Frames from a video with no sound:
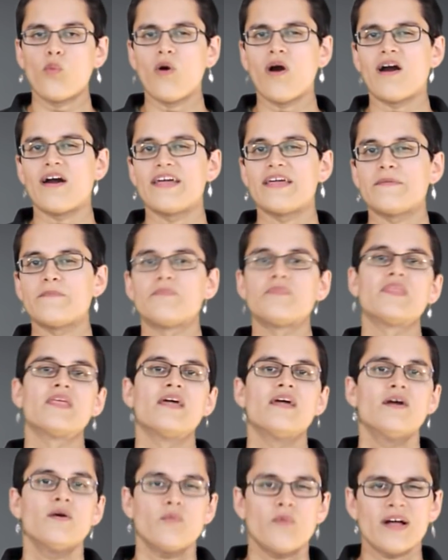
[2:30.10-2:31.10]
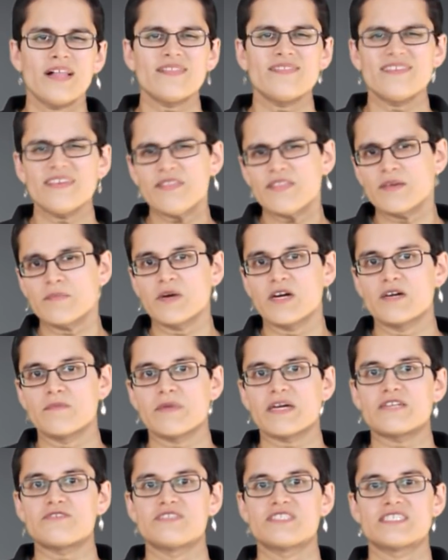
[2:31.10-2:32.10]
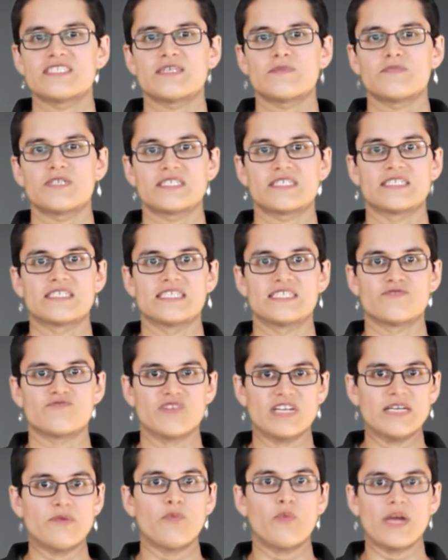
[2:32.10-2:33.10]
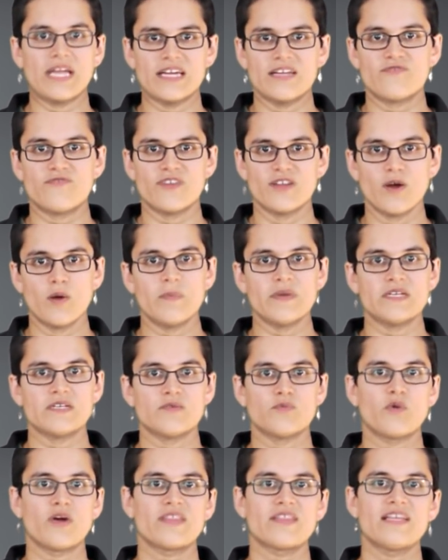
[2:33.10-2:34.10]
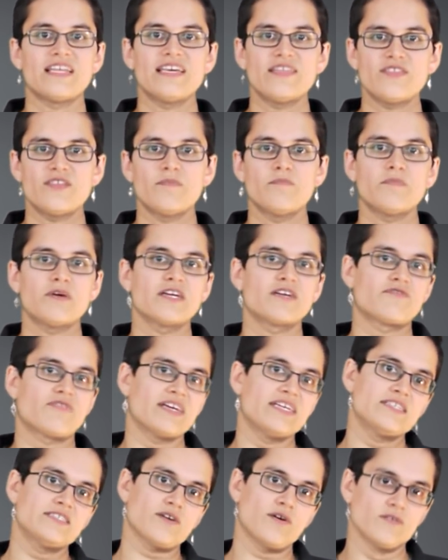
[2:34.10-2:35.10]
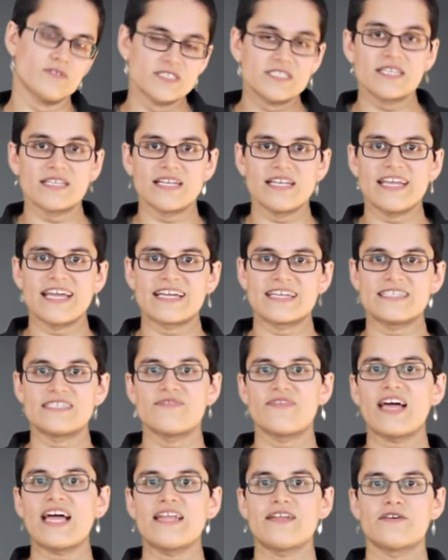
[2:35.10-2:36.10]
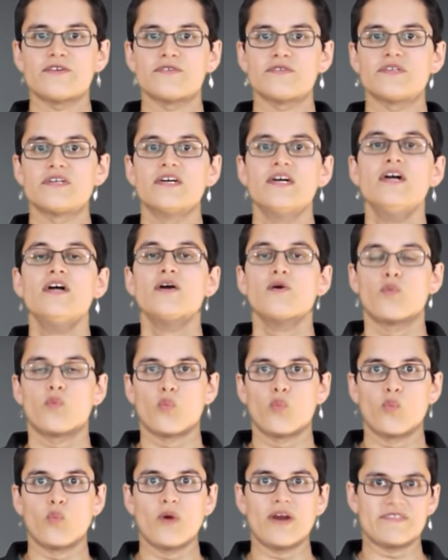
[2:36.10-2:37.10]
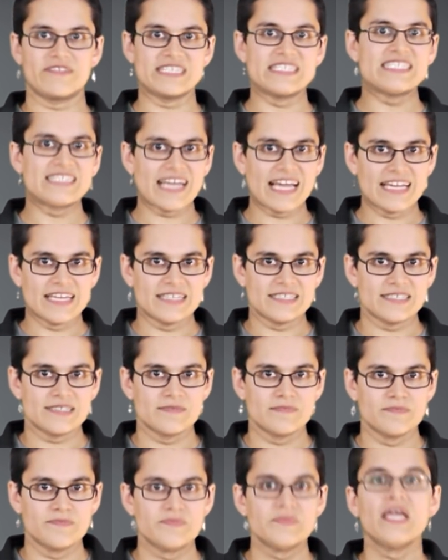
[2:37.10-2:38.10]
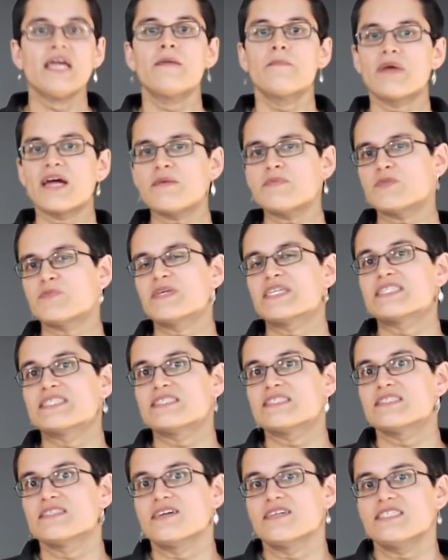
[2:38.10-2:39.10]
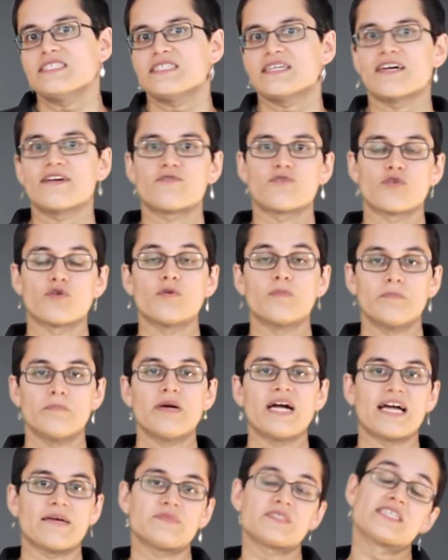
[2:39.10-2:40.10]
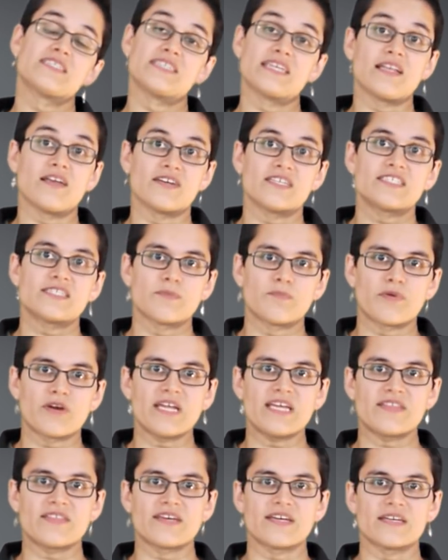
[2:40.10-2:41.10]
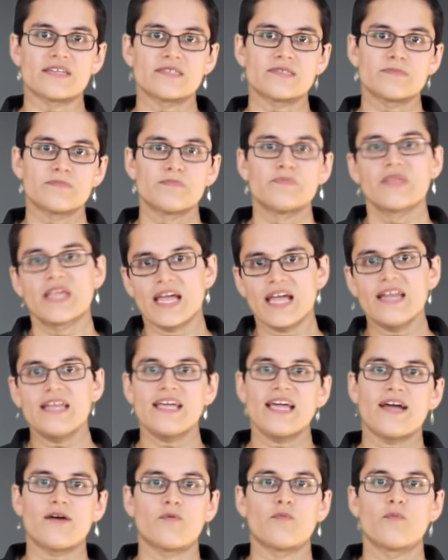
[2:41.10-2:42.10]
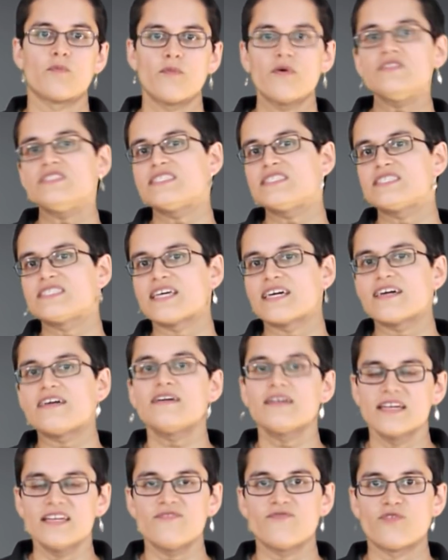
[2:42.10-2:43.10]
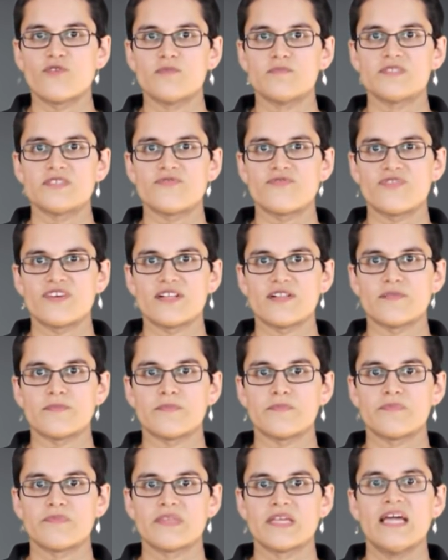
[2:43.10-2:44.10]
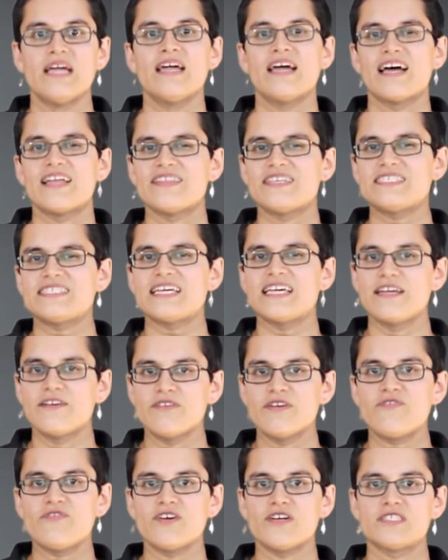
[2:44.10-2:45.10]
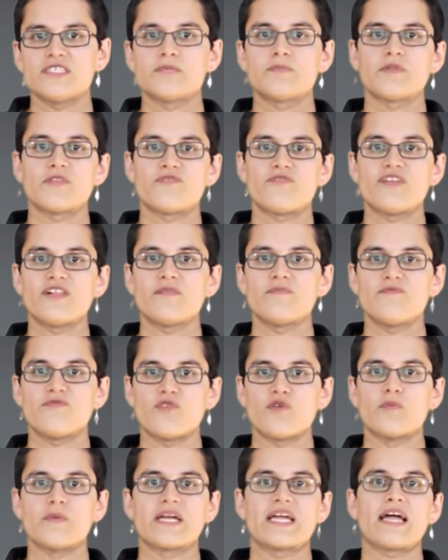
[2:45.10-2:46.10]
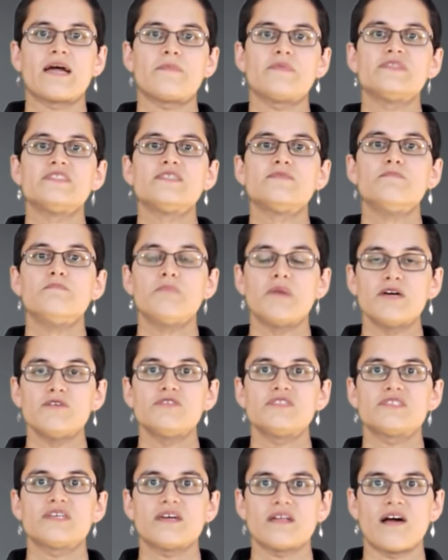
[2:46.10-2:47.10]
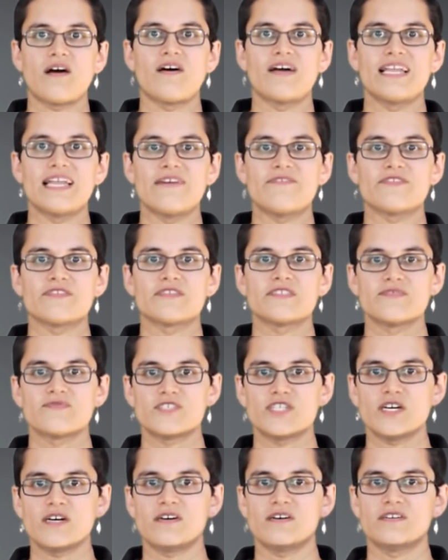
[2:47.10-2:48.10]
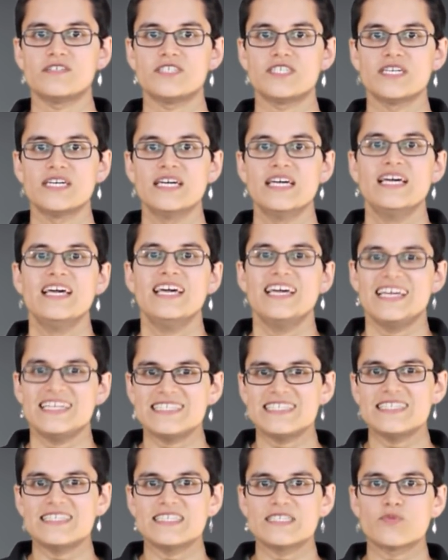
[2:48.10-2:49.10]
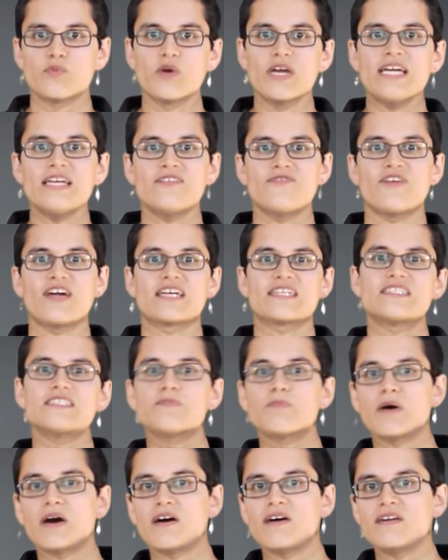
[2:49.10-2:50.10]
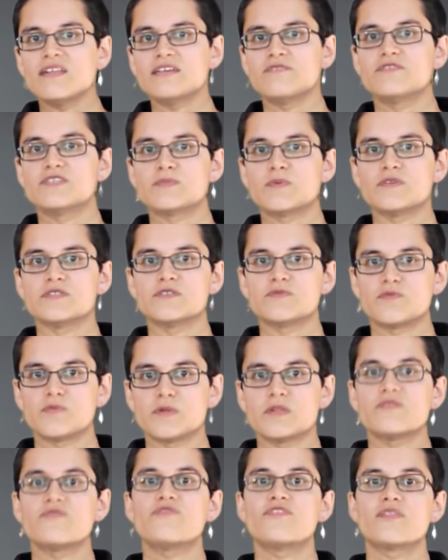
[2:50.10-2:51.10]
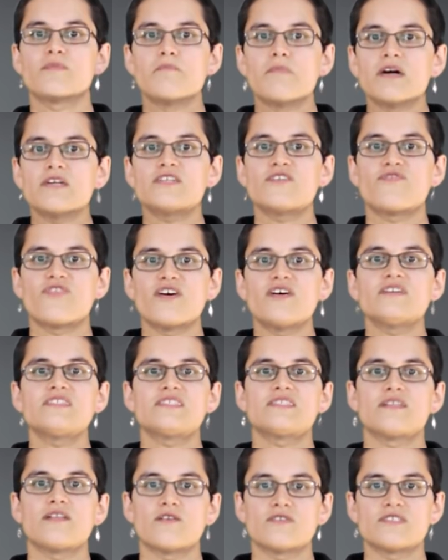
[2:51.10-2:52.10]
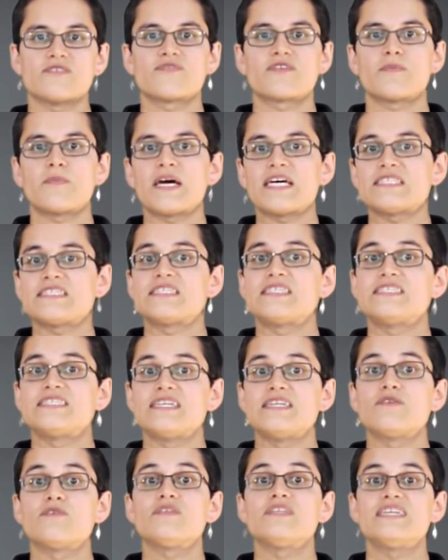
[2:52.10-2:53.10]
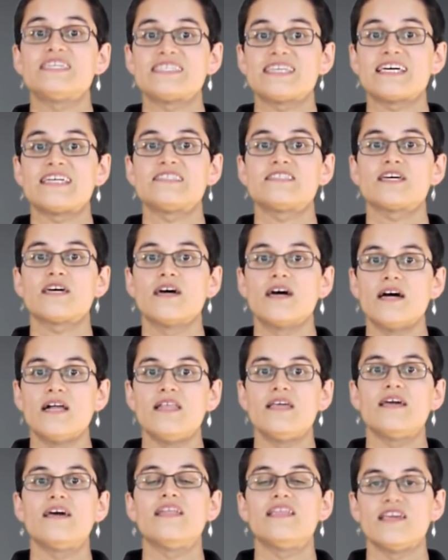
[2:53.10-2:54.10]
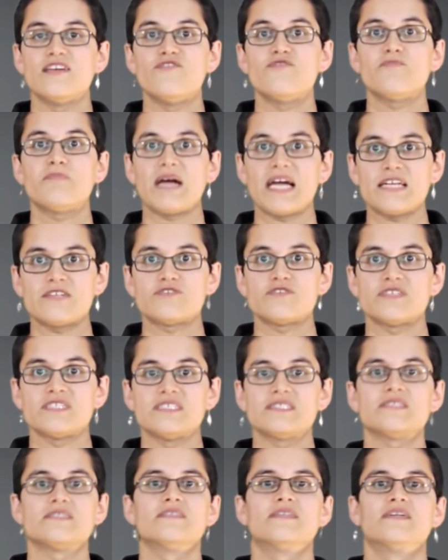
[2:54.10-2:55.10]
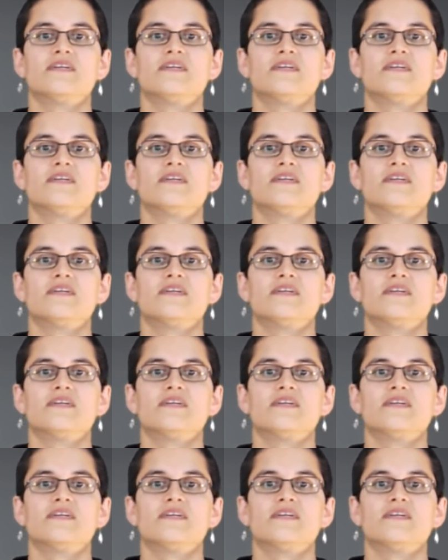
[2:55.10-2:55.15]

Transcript: Why? Well, lithium-ion batteries are subject to this really weird phenomenon where the lithium migrates onto the negative anode, where it stays. Perhaps because it's nice there, or perhaps because it likes to break things. Anyhow, once it's there, it forms a film. And this irreversible film forming happens most at high levels of charge. Indeed, this weird effect is partly responsible for the much faster loss of capacity seen on Nissan's earlier Leaf batteries.